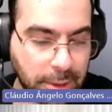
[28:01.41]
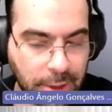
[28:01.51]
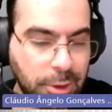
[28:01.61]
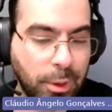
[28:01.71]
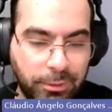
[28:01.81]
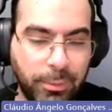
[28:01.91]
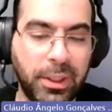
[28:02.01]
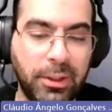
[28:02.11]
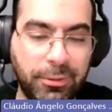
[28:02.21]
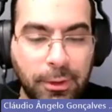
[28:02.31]
This is one of
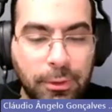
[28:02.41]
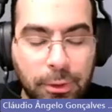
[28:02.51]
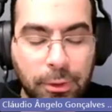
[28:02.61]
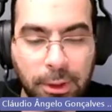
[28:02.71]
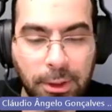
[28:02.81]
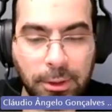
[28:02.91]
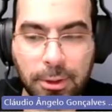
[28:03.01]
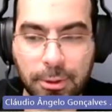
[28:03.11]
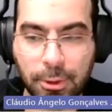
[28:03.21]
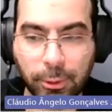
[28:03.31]
the big things
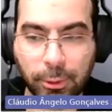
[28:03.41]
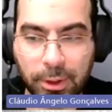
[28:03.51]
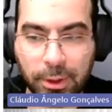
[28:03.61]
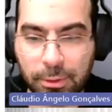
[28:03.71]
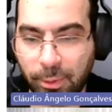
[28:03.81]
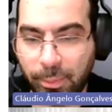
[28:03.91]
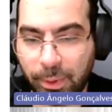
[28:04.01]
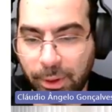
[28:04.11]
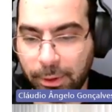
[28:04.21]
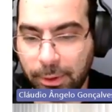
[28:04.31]
in digital twins
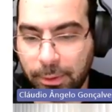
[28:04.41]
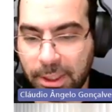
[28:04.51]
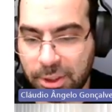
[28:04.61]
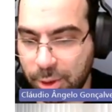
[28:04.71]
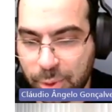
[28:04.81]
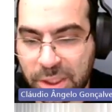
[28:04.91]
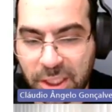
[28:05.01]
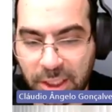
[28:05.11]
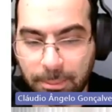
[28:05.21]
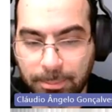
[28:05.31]
from as we
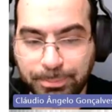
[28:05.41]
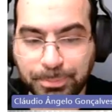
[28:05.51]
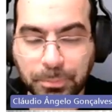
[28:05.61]
see.